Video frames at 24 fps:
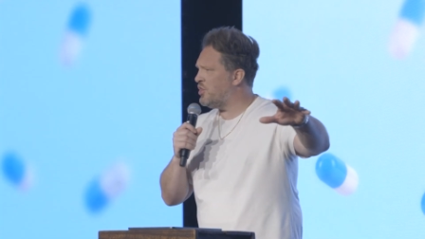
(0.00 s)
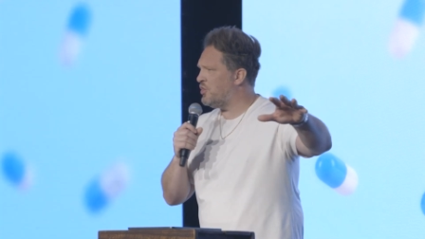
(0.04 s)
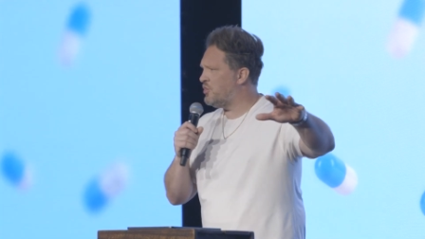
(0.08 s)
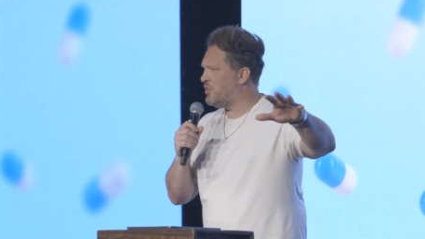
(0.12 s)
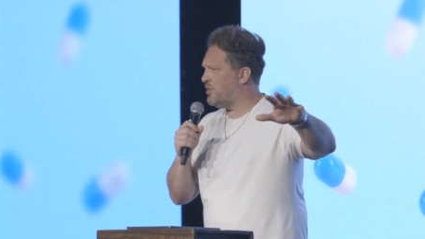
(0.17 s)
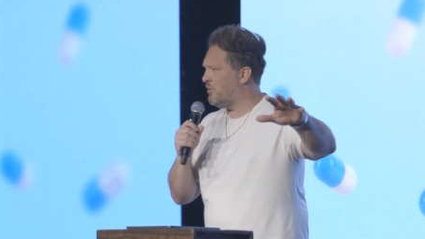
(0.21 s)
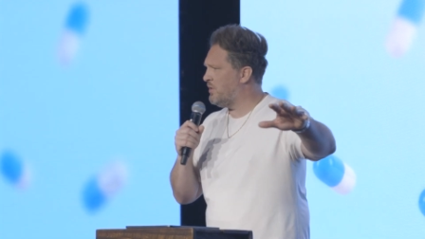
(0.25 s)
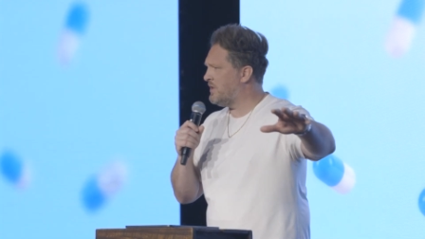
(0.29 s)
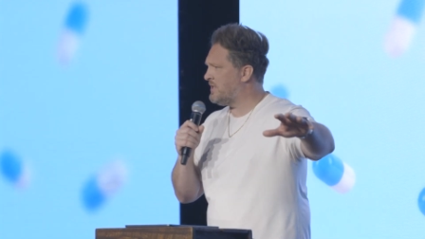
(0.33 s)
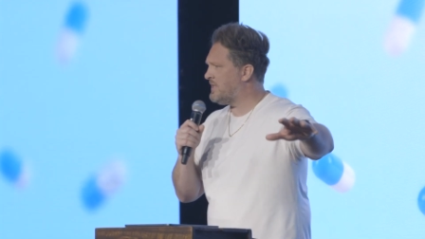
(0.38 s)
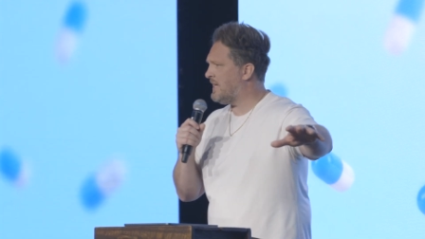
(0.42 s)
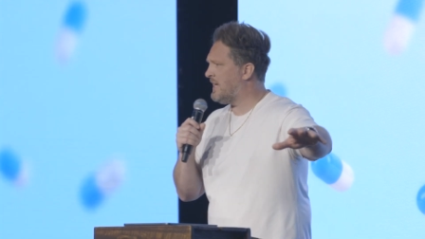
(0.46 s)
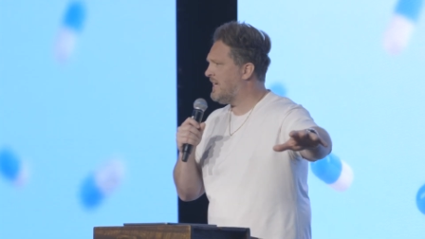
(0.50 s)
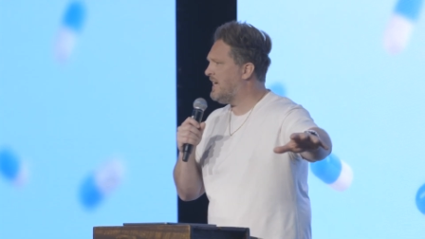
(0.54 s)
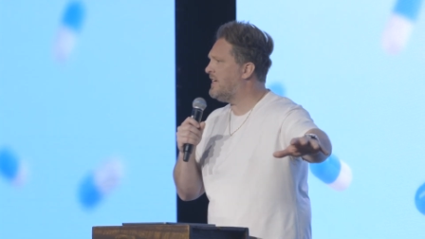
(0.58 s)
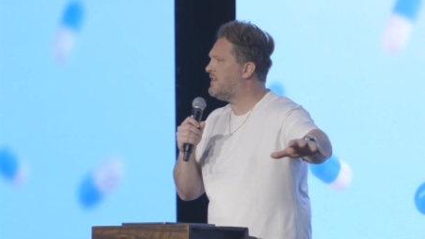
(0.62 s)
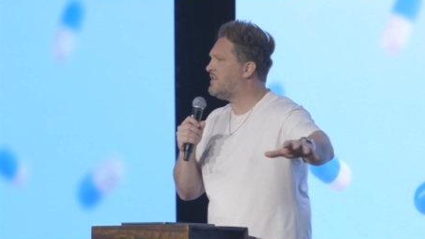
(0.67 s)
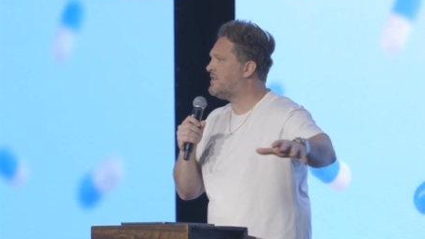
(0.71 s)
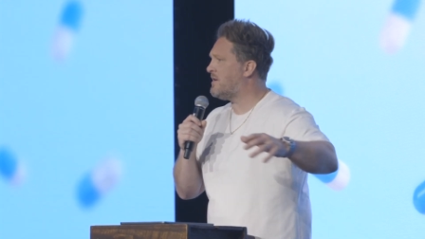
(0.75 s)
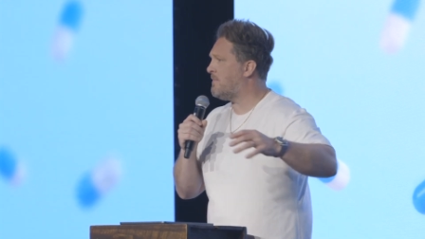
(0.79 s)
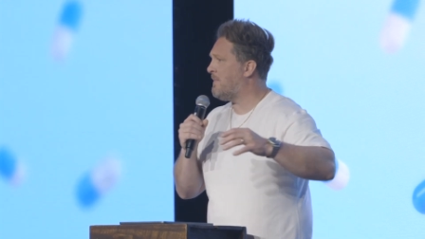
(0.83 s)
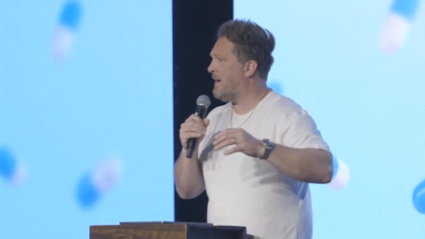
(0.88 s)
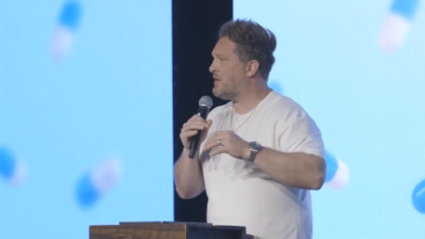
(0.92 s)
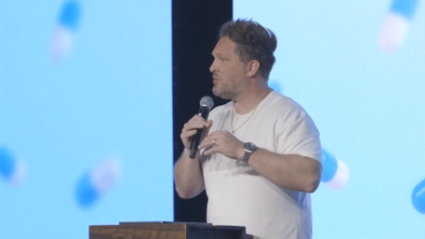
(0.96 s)
She wants the kids
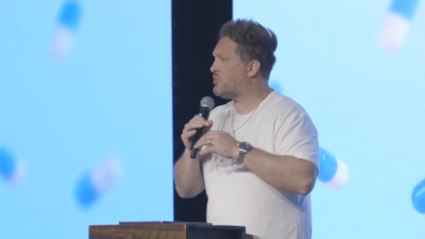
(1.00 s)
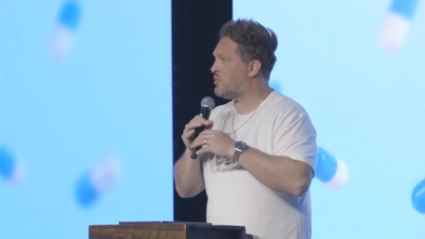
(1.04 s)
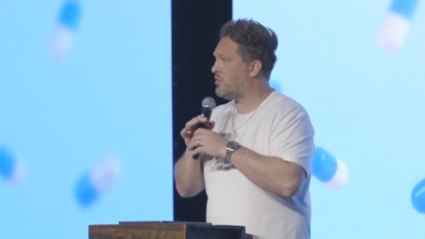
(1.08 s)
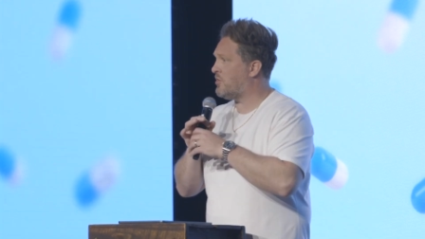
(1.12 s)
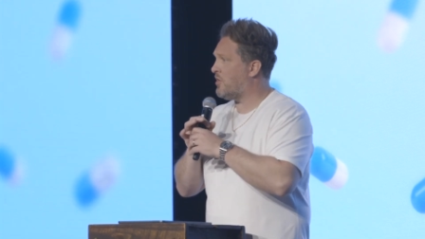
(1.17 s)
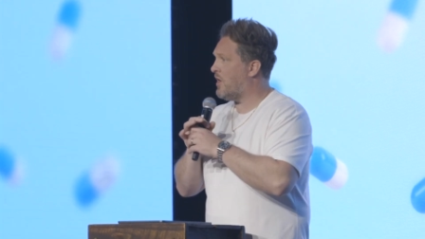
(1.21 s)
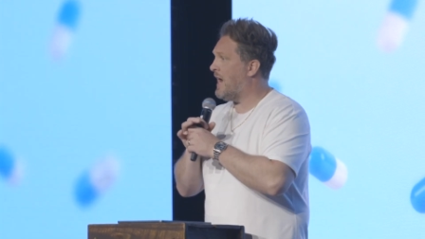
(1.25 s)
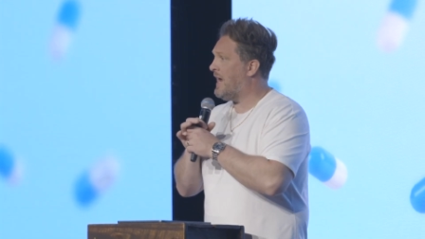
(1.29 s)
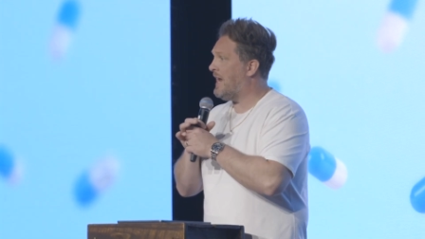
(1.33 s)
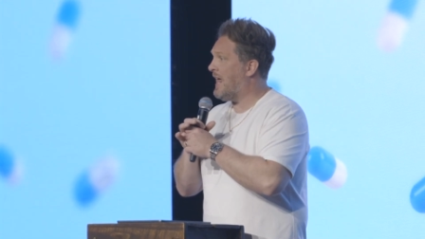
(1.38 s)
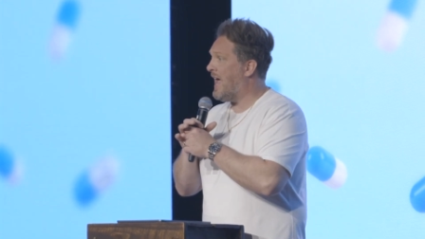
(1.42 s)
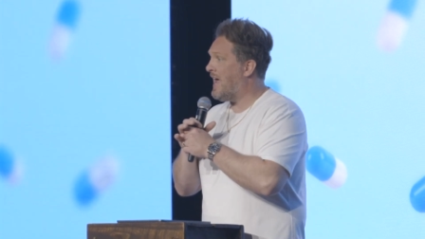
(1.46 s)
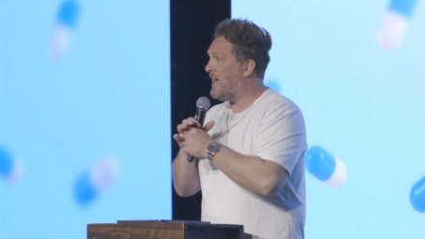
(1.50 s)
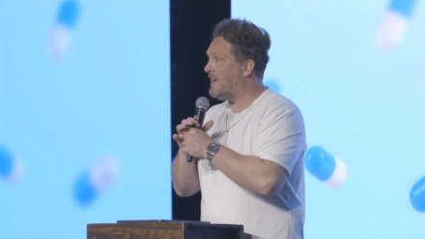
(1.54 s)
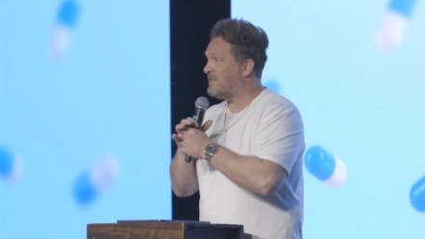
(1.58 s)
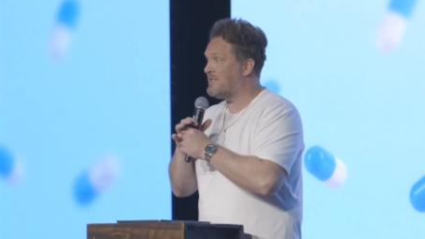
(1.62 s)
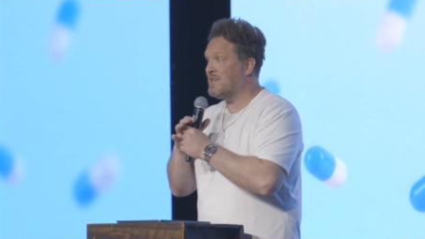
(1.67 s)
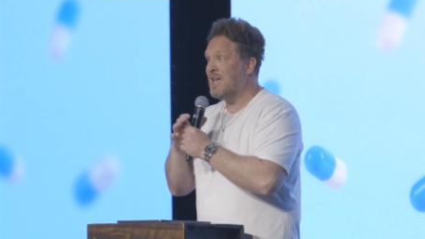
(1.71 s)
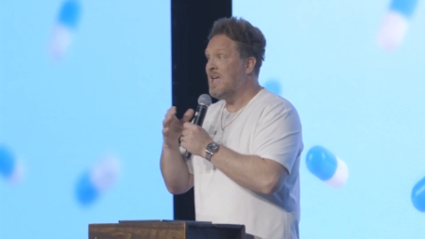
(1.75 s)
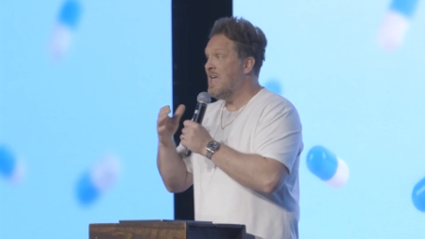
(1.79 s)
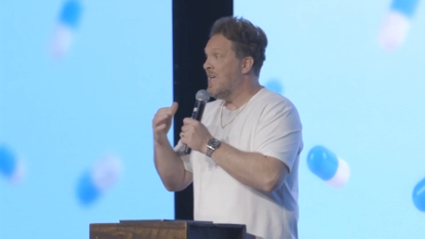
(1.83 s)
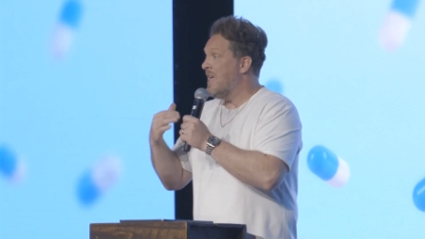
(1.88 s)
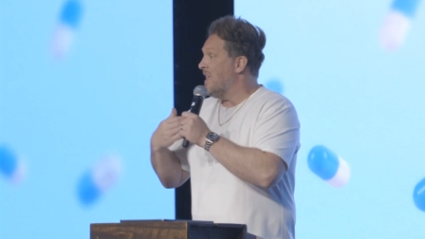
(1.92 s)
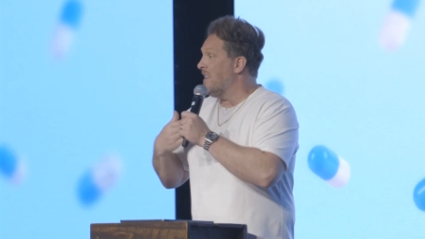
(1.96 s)
to make straight A's.
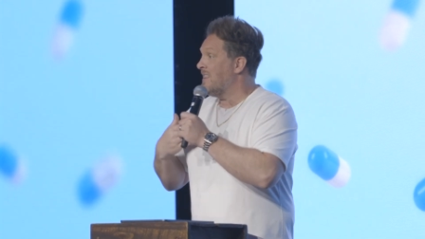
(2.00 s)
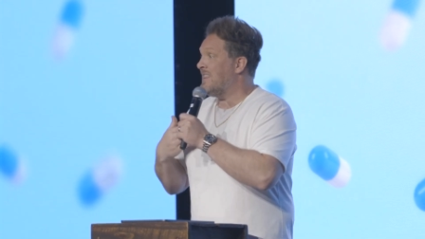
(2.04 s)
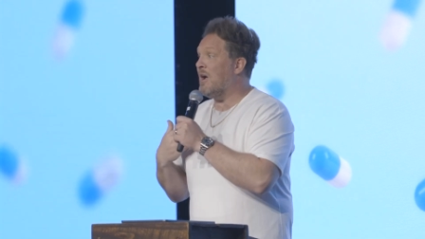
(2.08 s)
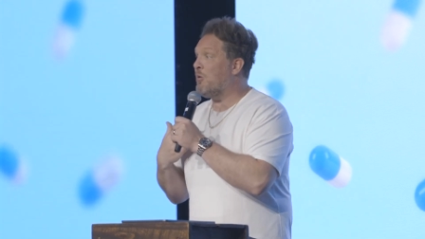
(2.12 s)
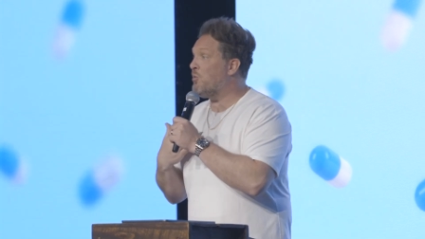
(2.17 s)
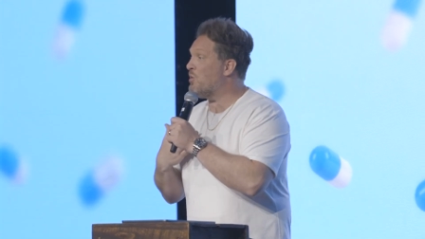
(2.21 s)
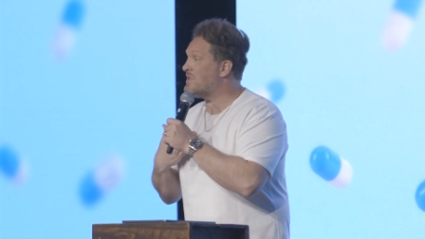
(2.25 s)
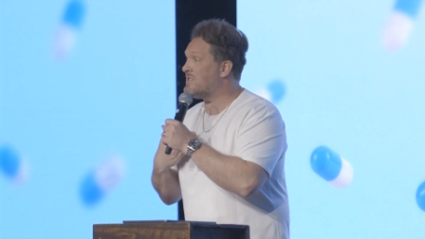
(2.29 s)
That was